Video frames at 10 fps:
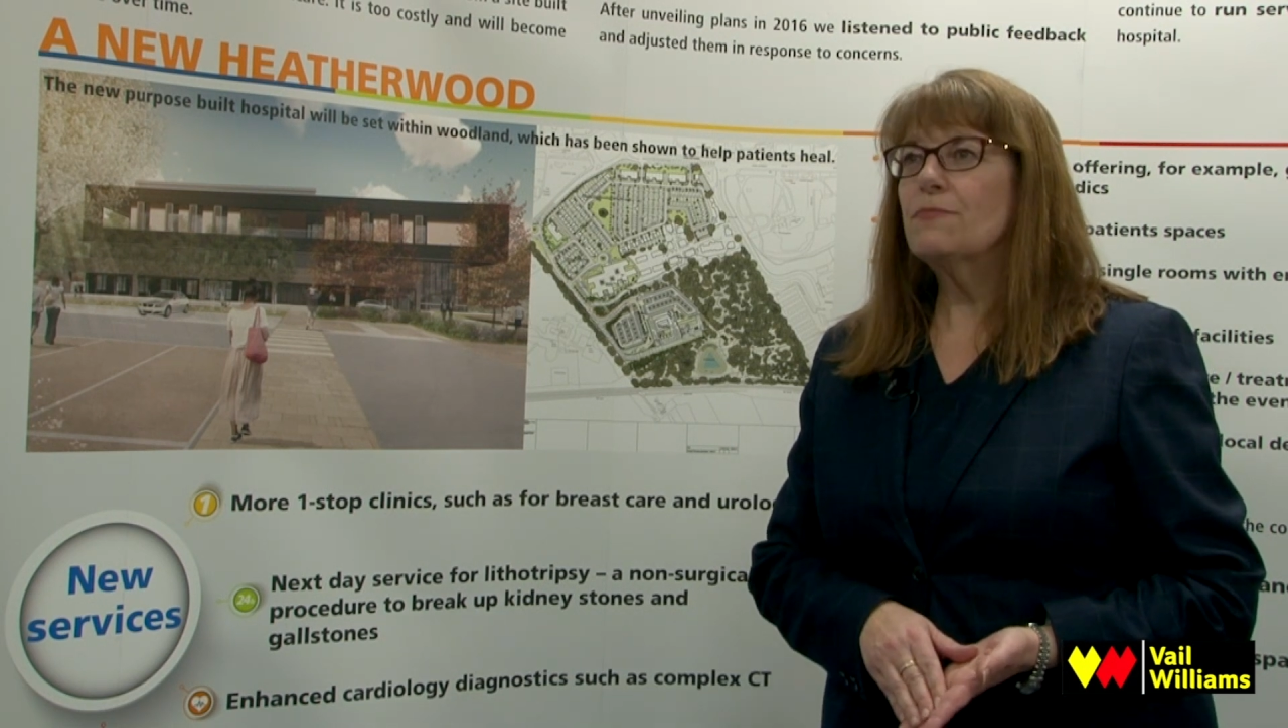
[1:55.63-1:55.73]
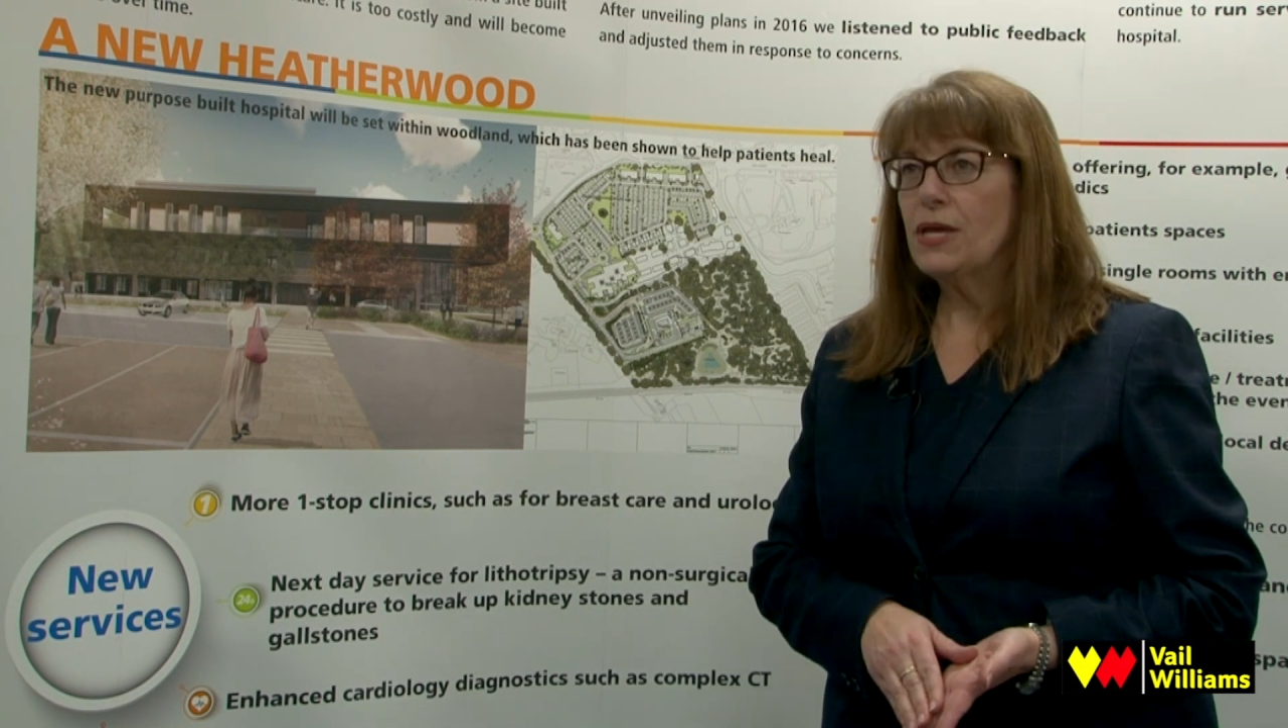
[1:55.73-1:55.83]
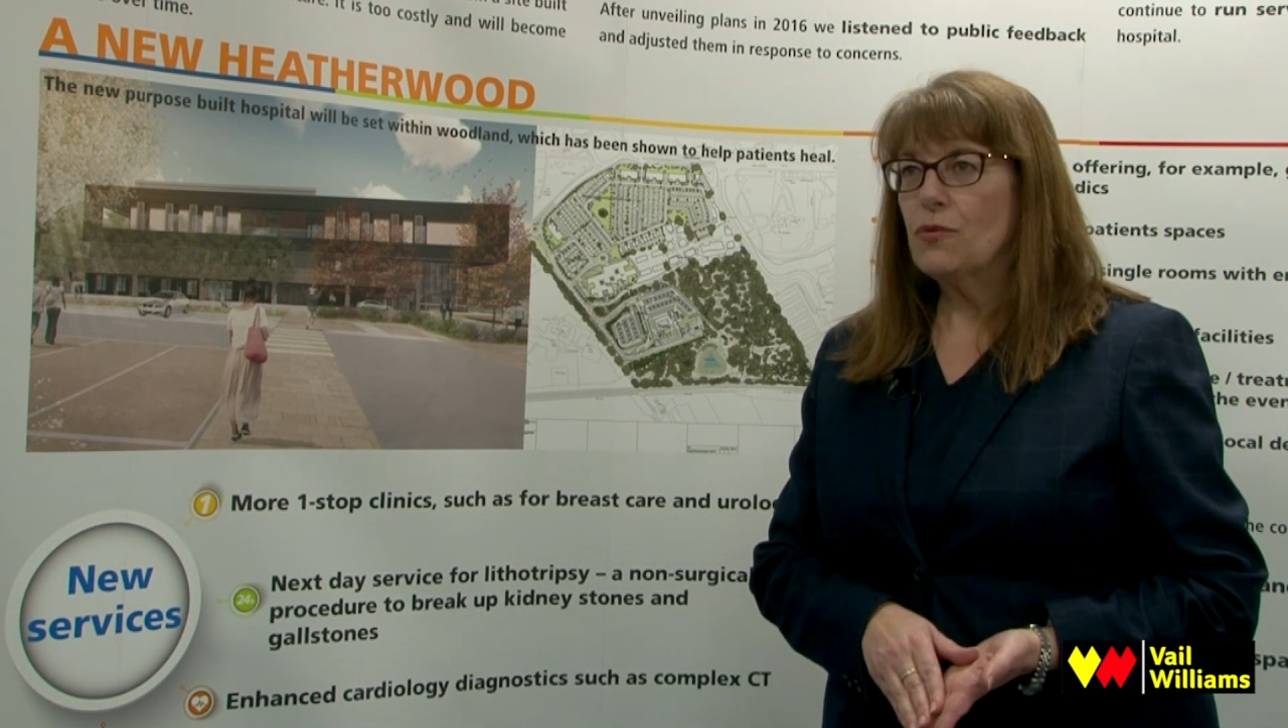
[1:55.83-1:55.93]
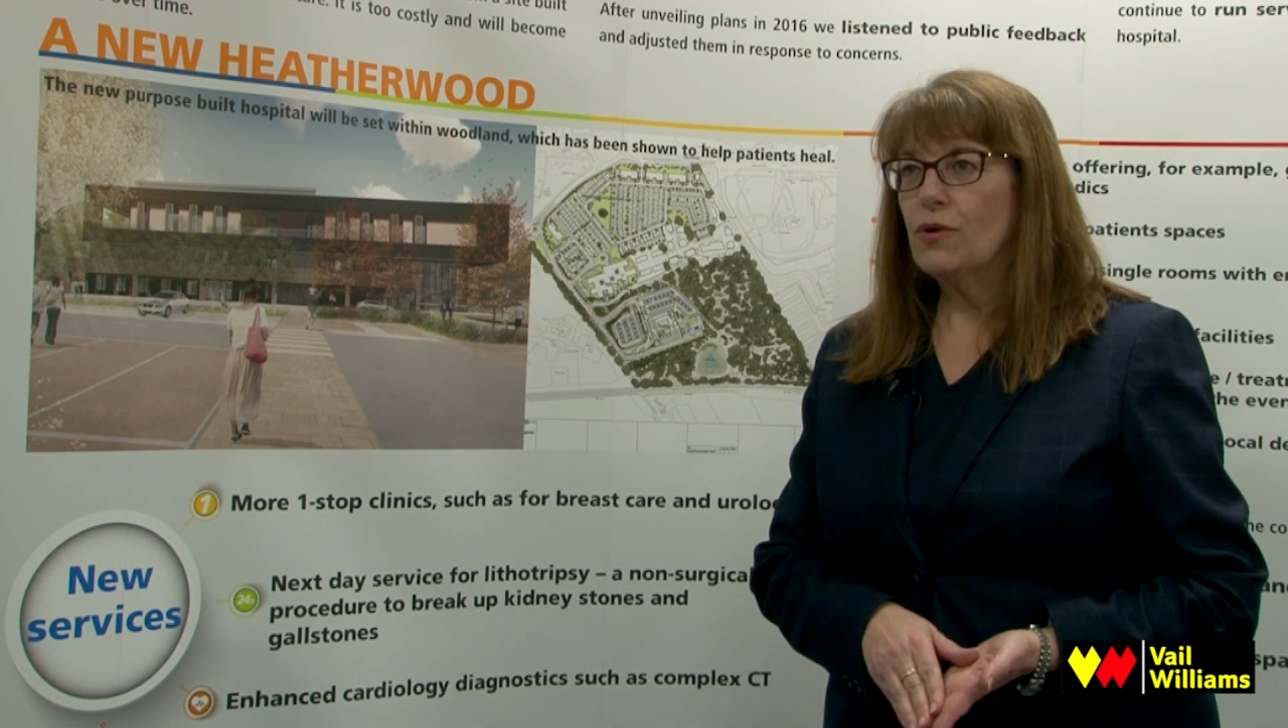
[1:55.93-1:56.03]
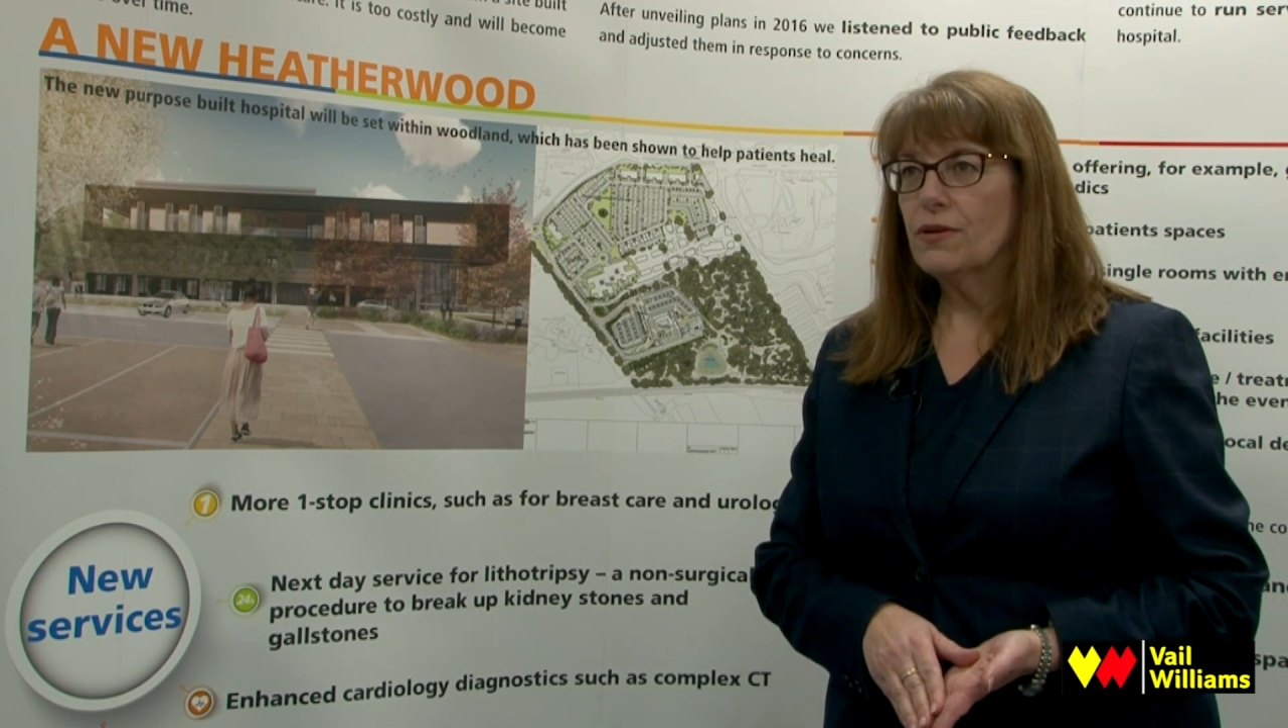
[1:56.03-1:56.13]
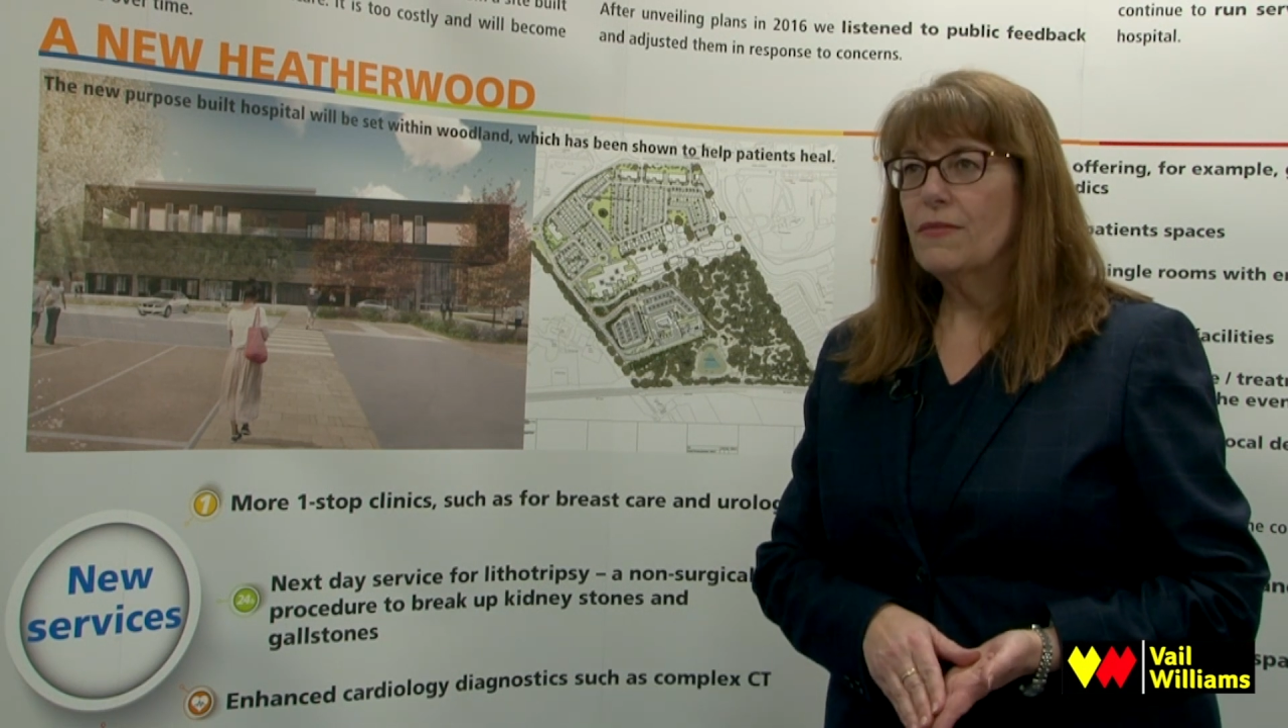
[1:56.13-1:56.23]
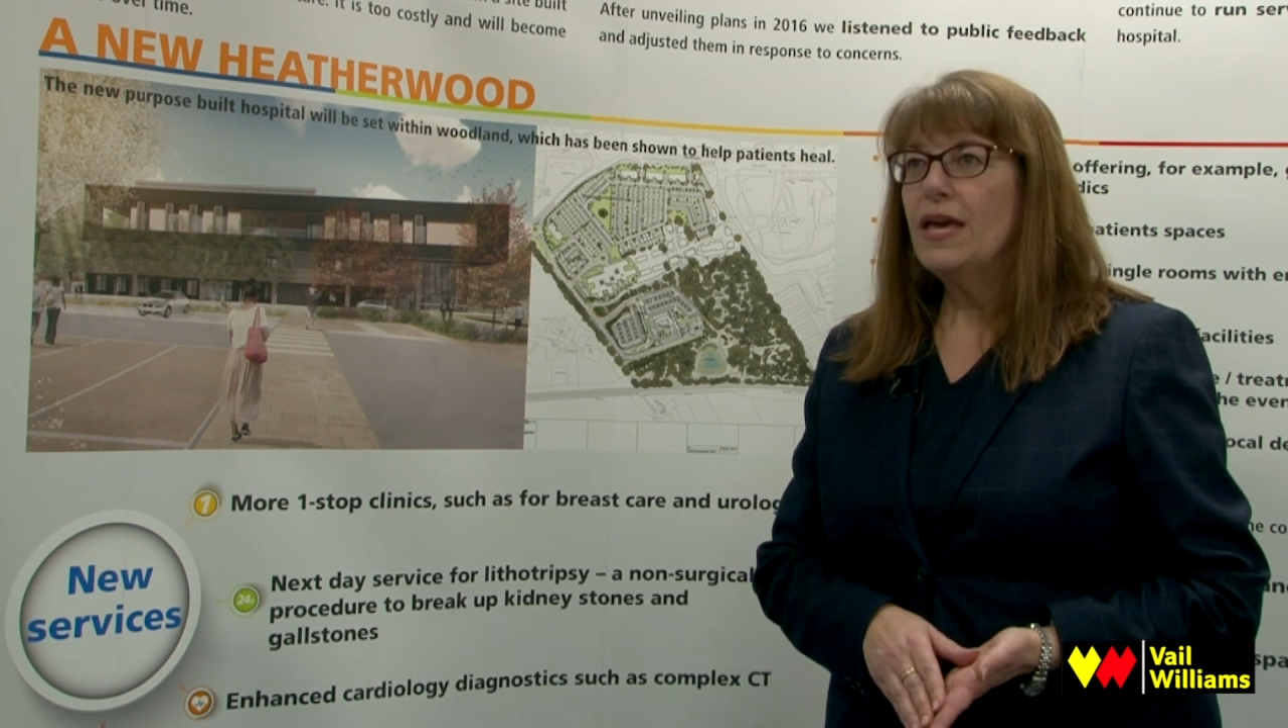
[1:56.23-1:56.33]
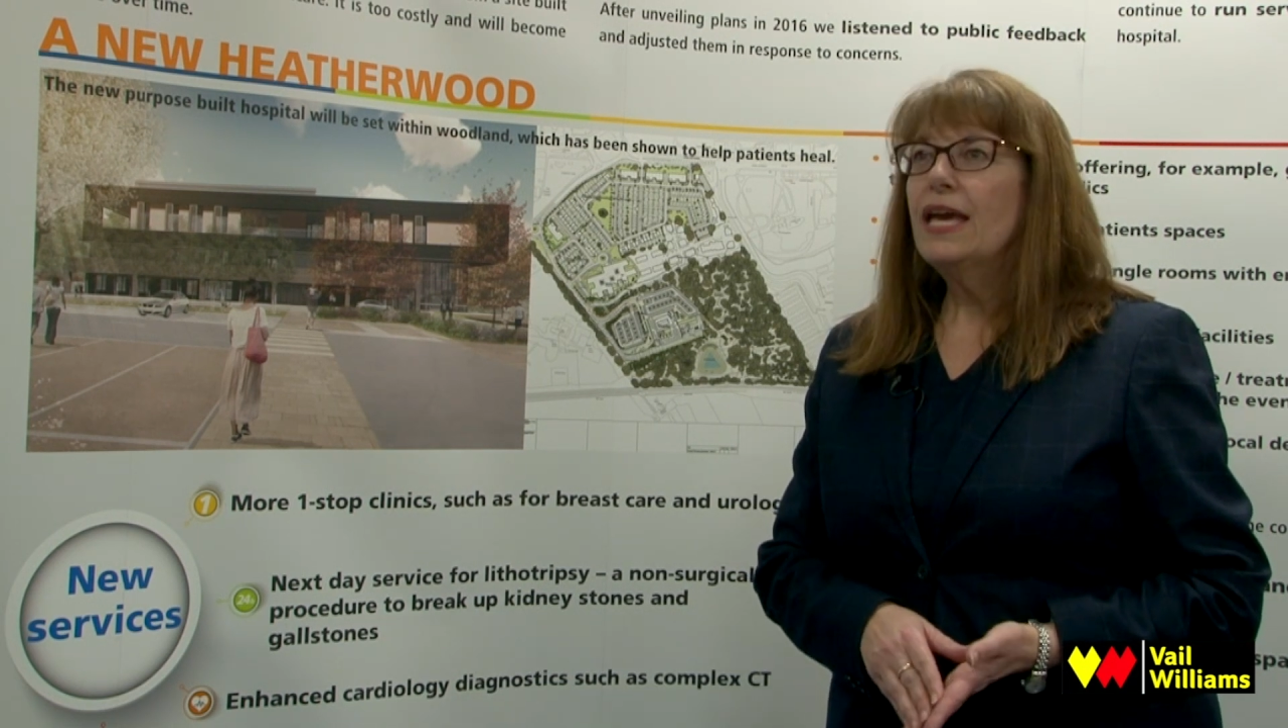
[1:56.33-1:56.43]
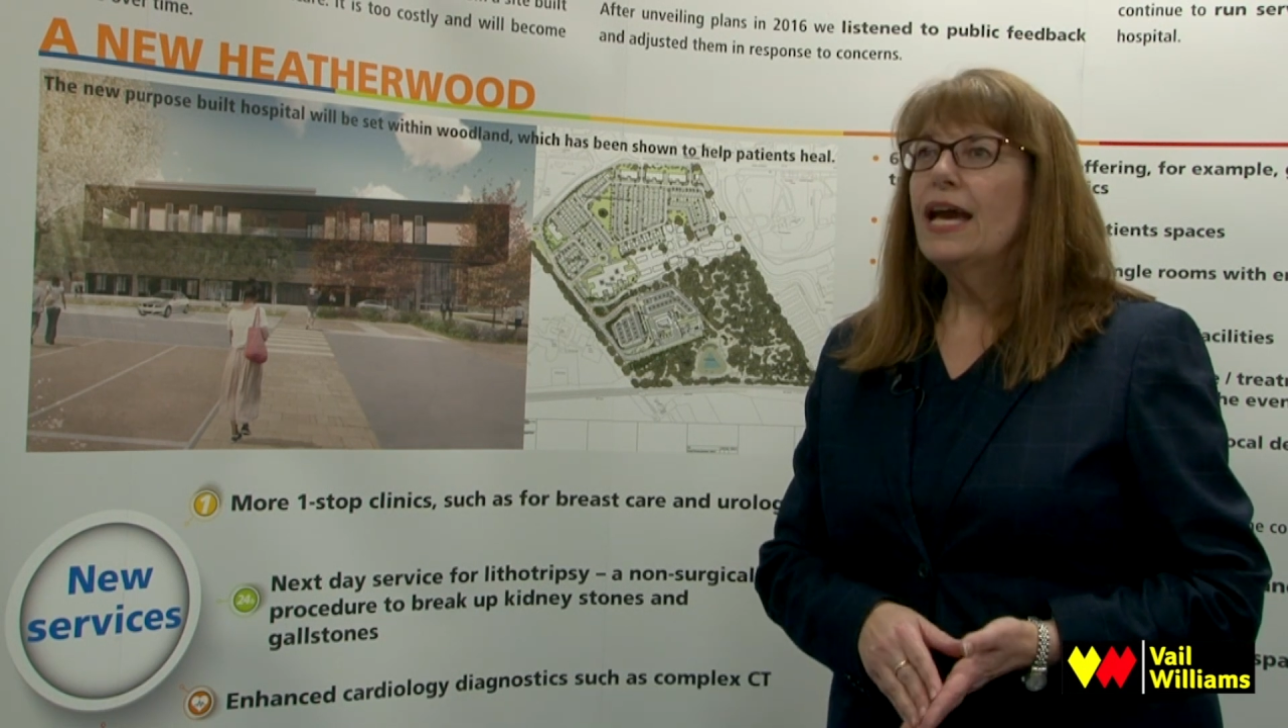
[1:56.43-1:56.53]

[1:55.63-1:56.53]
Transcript: the big one.